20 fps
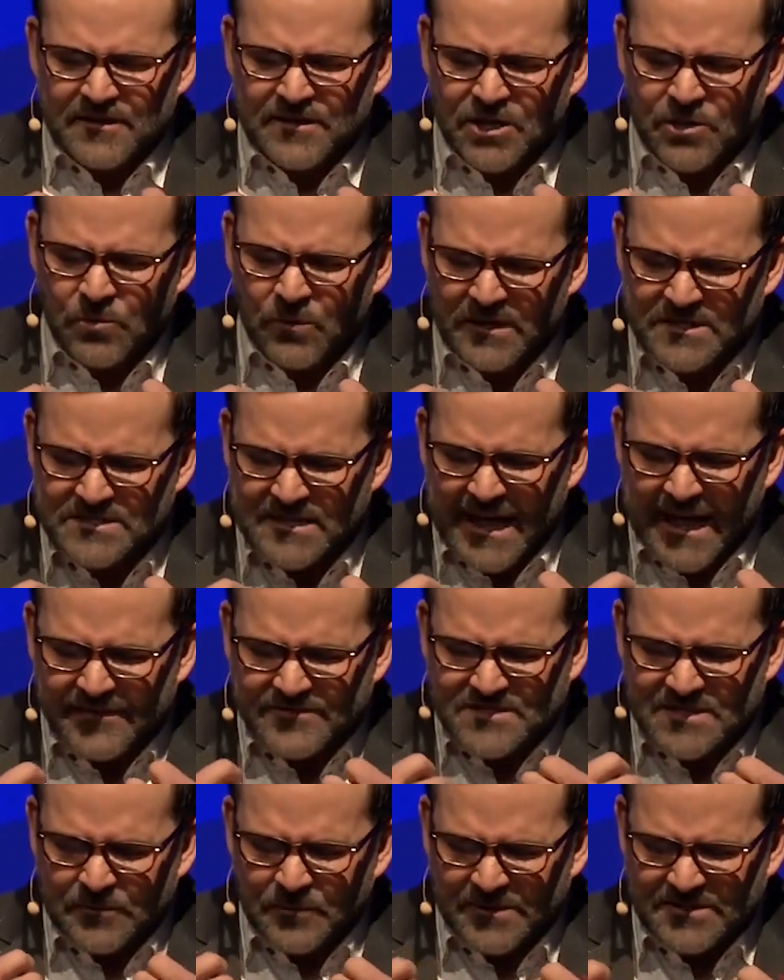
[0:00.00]
you want to
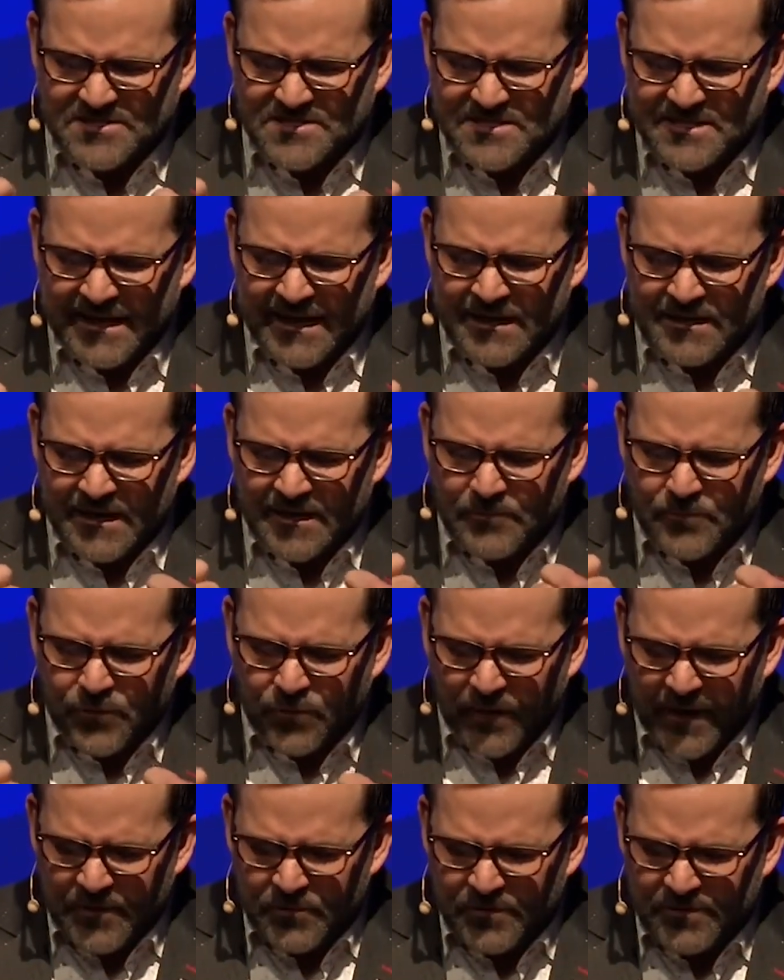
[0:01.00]
have someone stand and
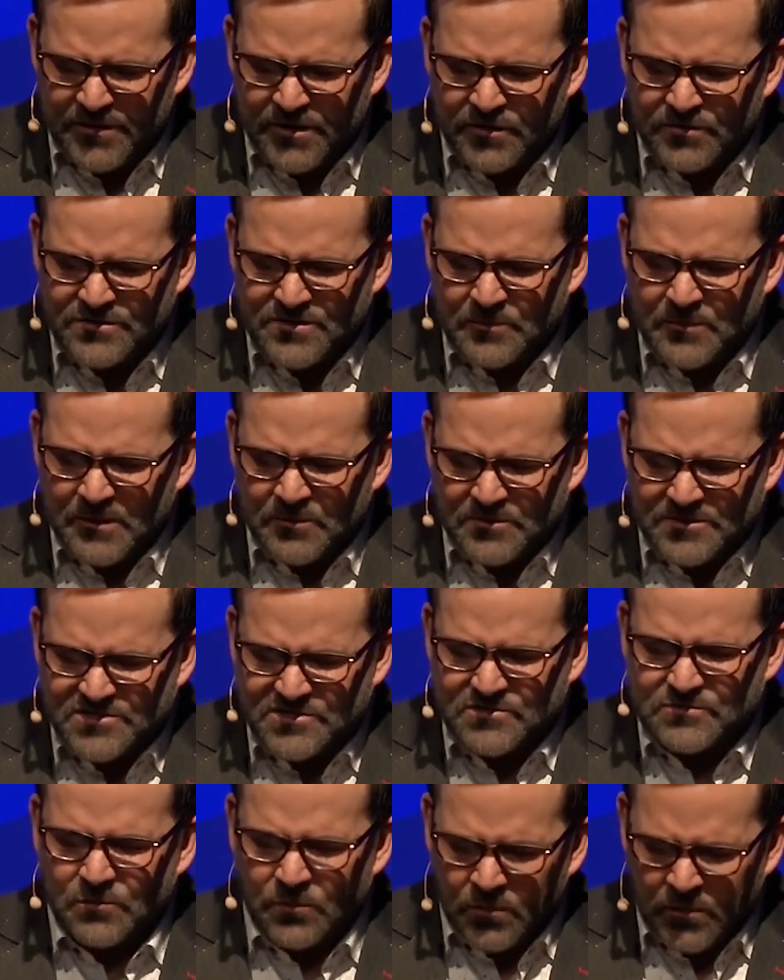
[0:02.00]
pray with you to be
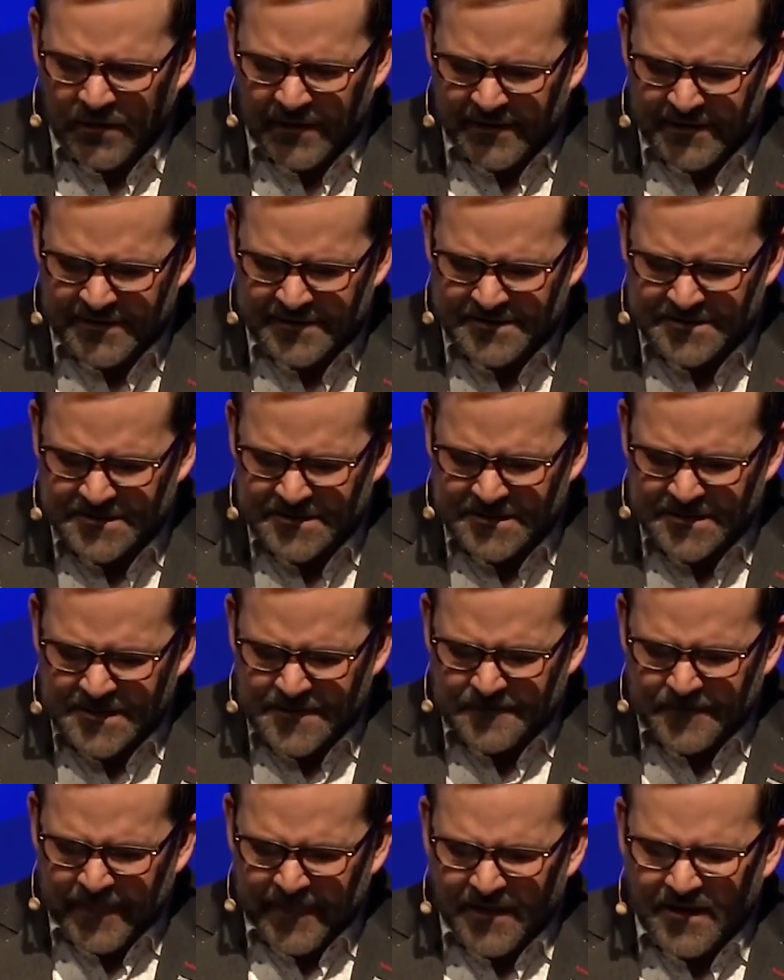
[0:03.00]
restored
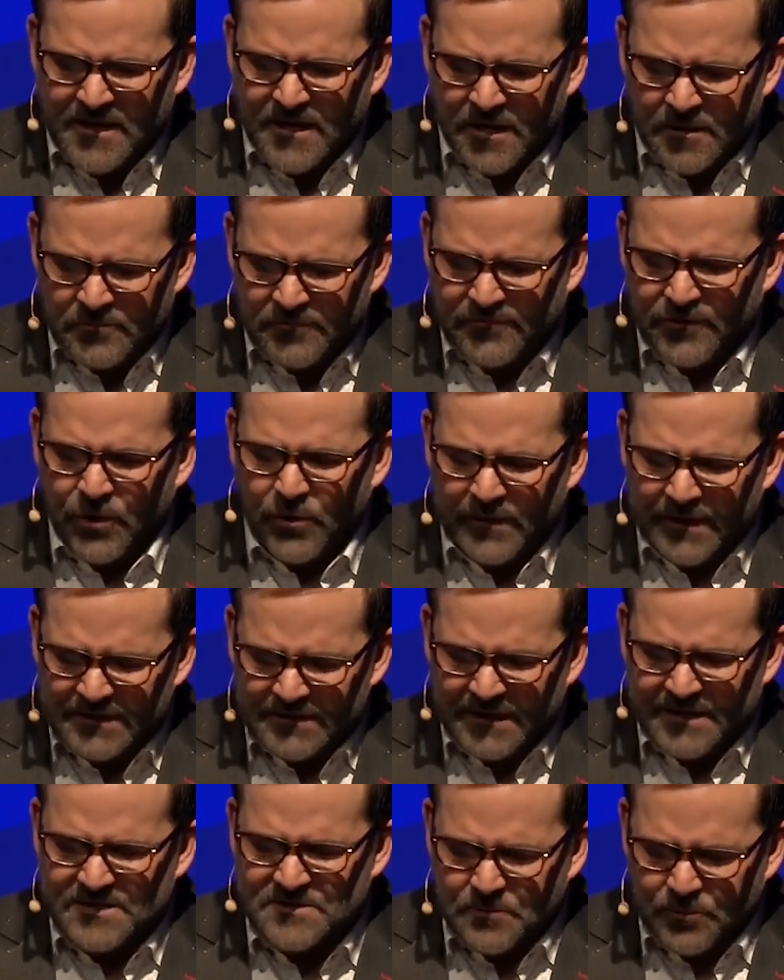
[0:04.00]
come forward
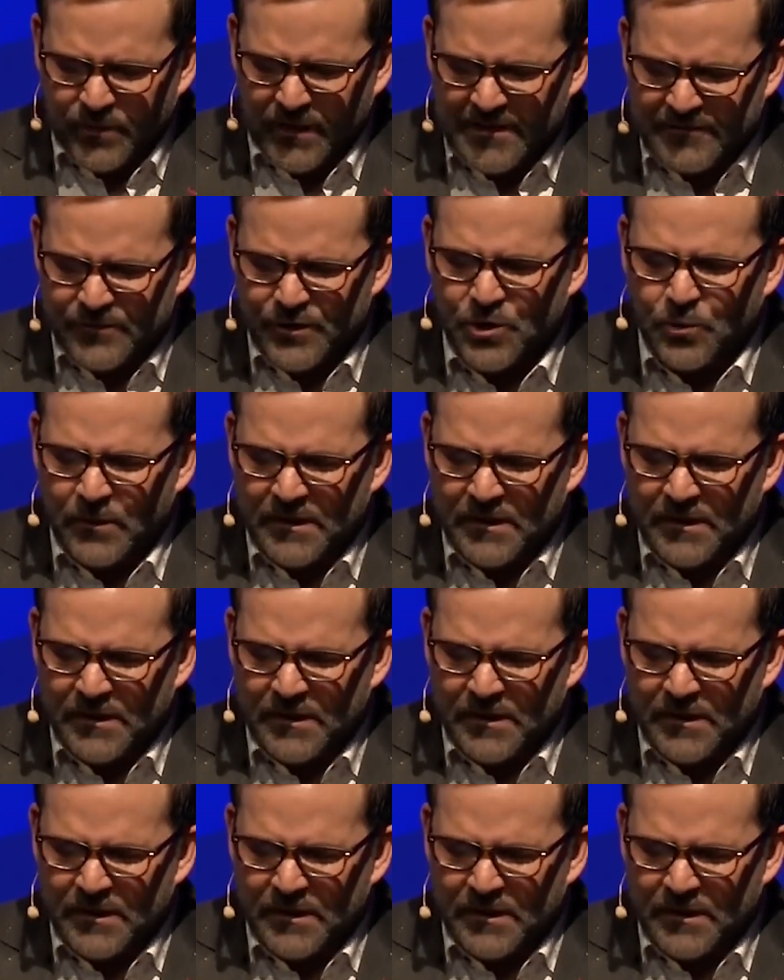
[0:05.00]
and let us pray for you.